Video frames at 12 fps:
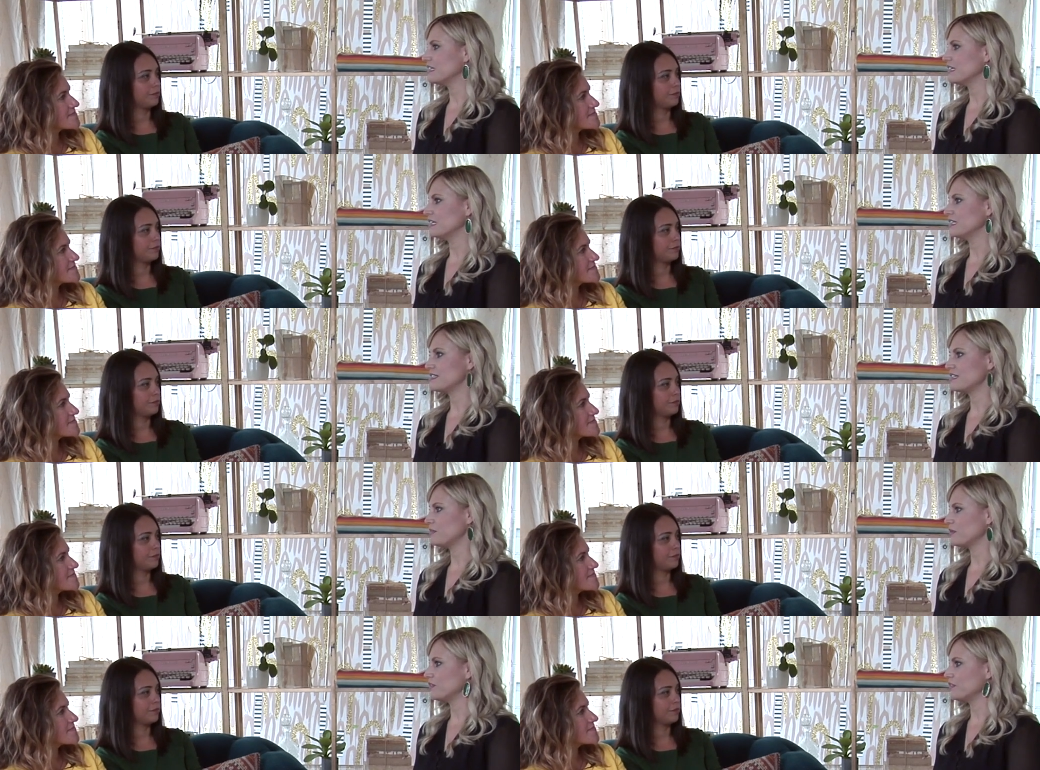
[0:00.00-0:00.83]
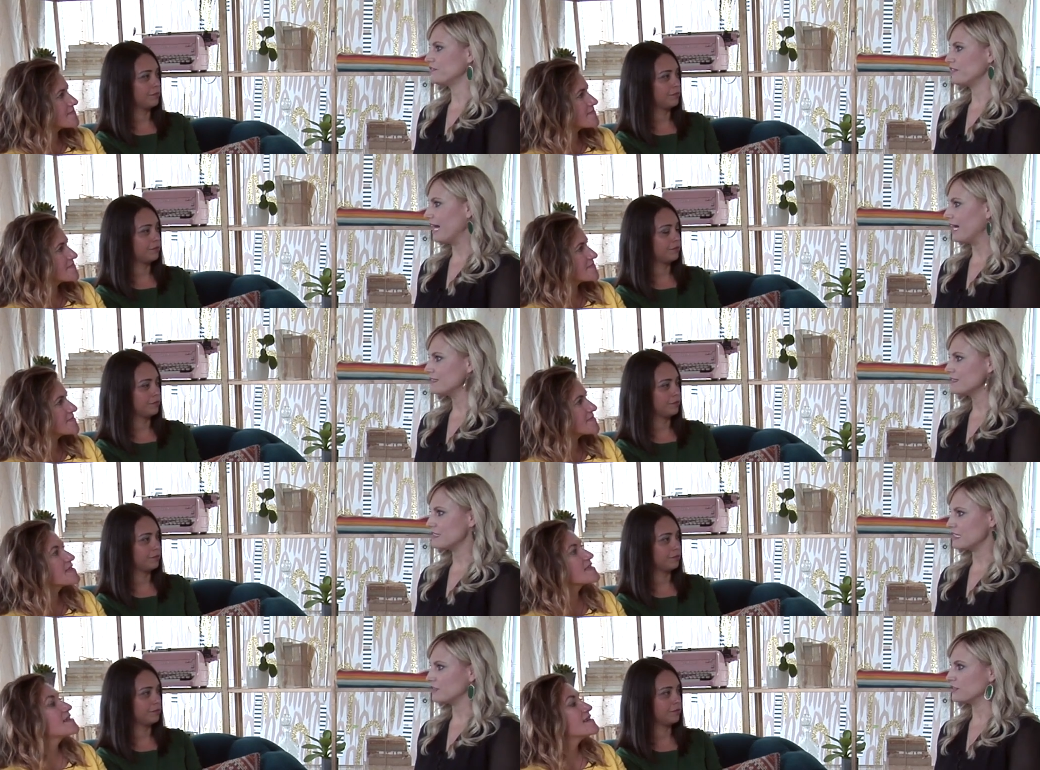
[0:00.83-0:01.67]
Speaker 1: than a typical flat
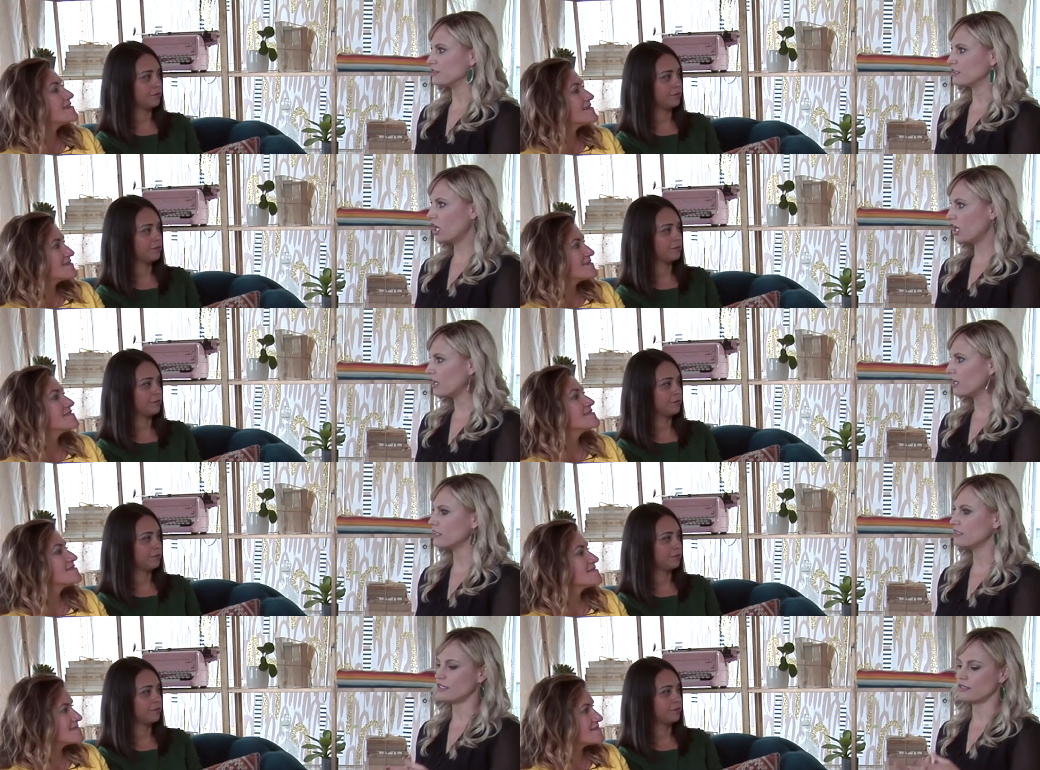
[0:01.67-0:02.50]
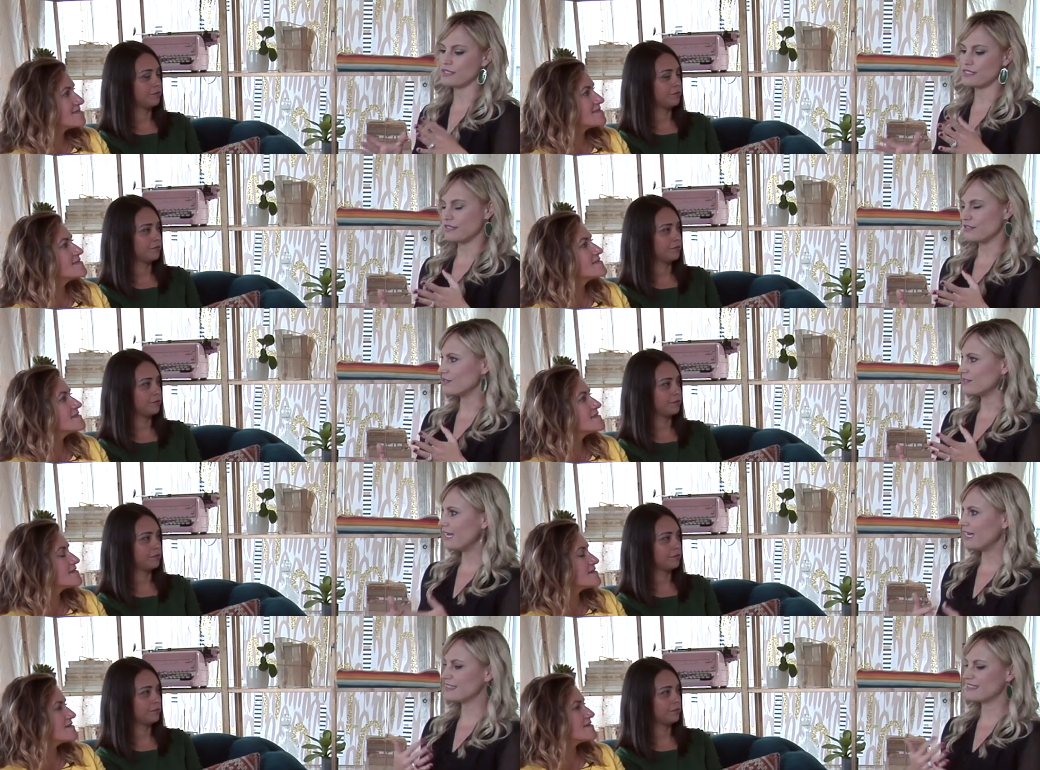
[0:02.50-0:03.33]
standard card, you know, a centered
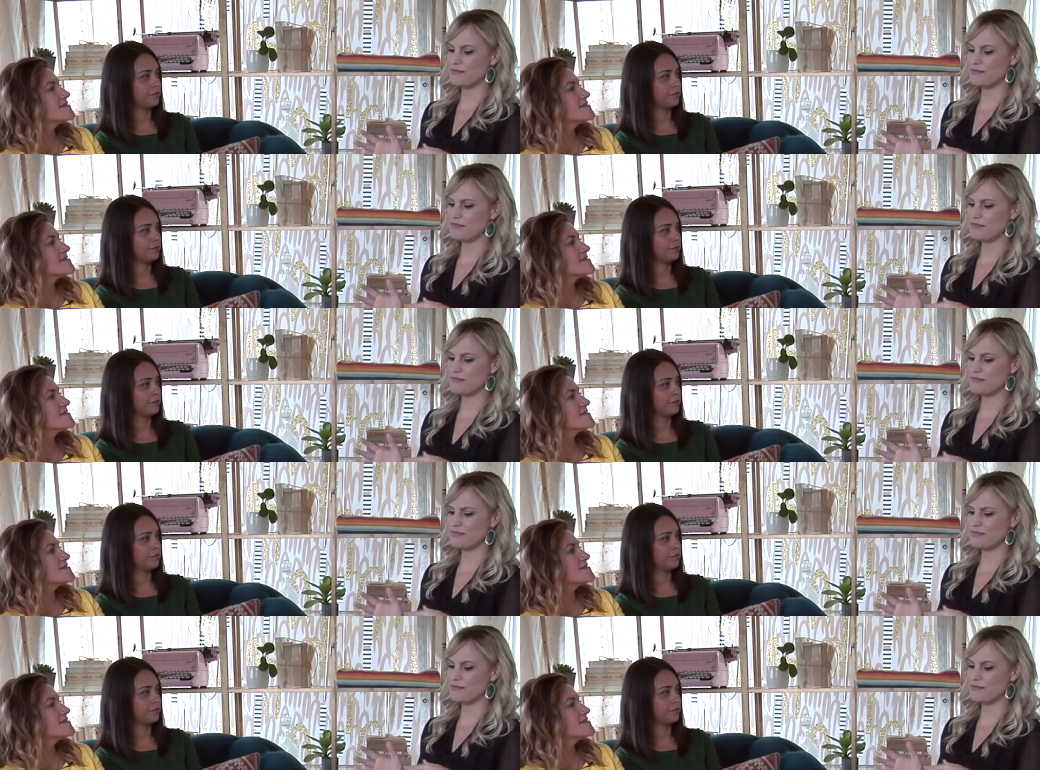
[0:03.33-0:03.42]
text.